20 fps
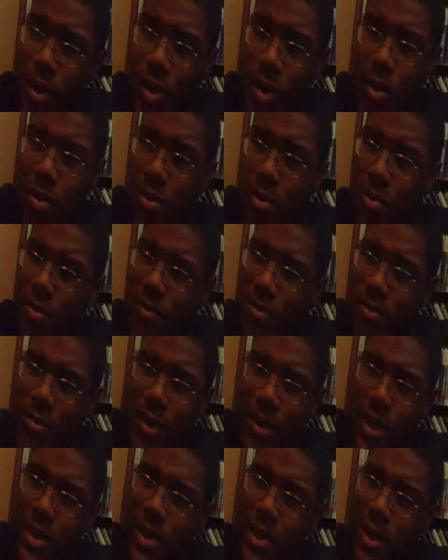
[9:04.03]
You know,
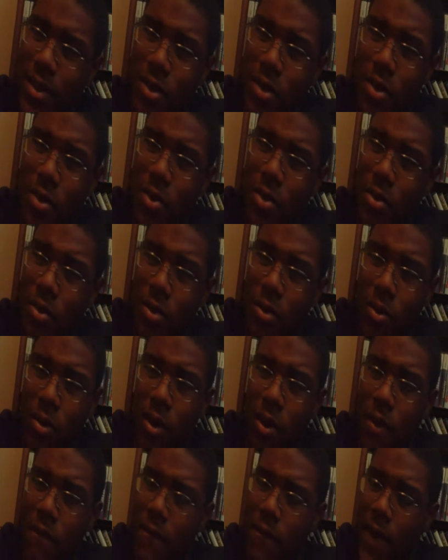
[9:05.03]
that's a little
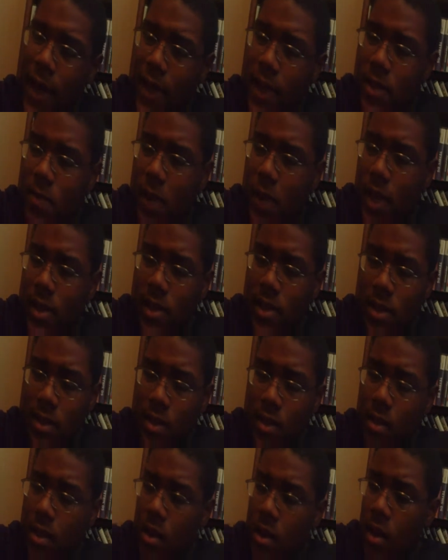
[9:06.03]
fast
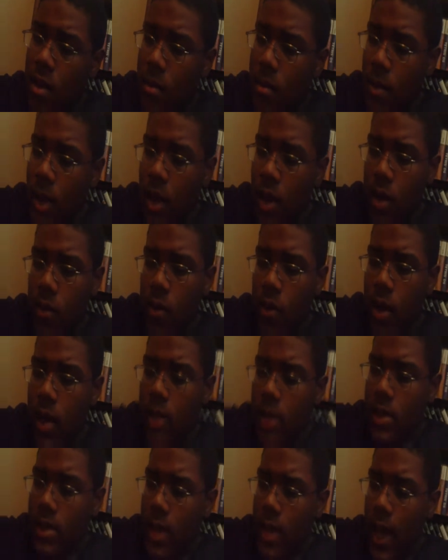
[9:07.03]
pacing. But
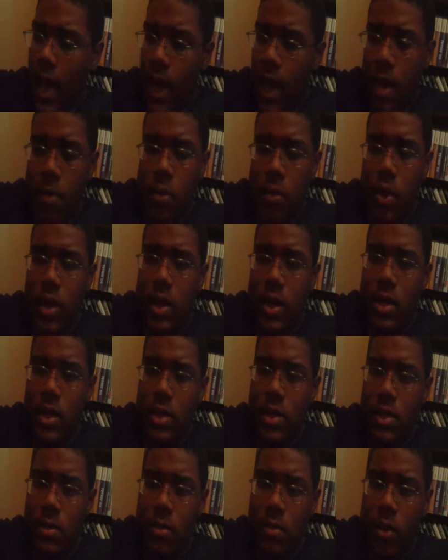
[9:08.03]
anyways, they had a pretty
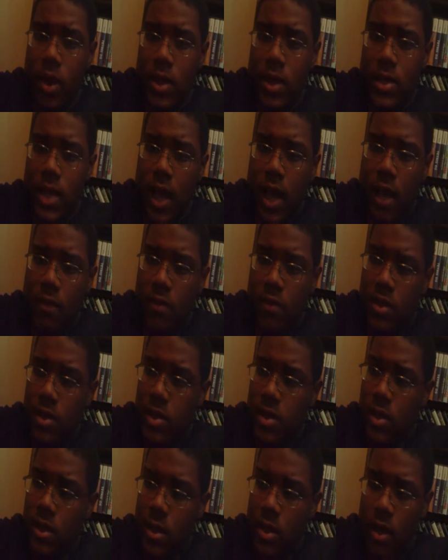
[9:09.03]
decent press
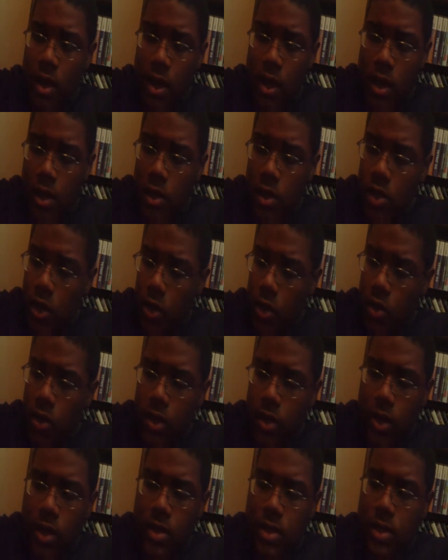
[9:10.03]
conference.
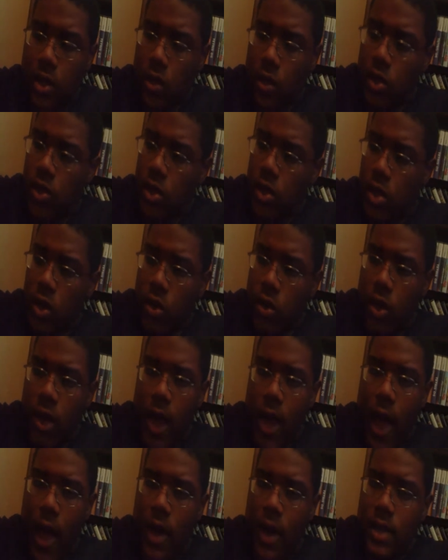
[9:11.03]
Sony showed
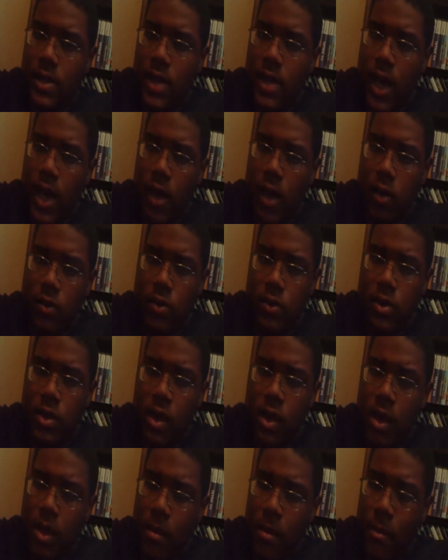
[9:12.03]
a lot of
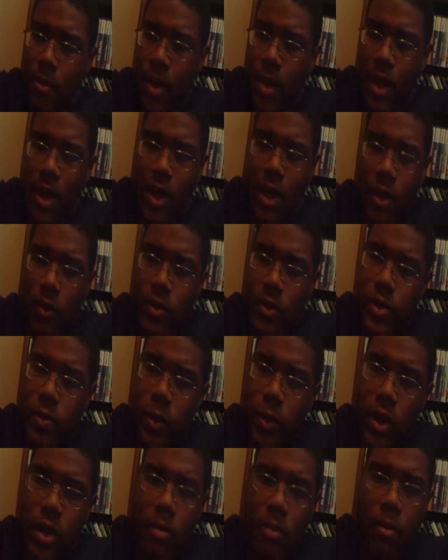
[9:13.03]
titles. But it
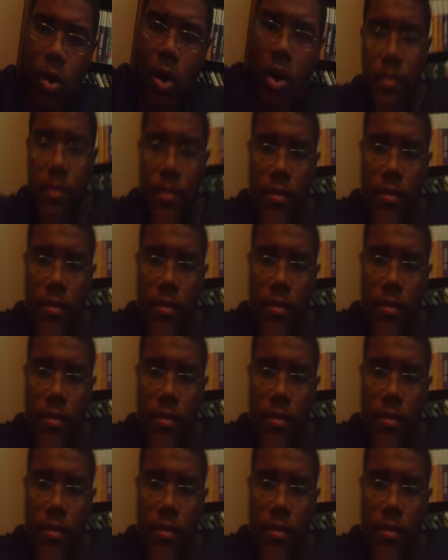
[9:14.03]
was pretty...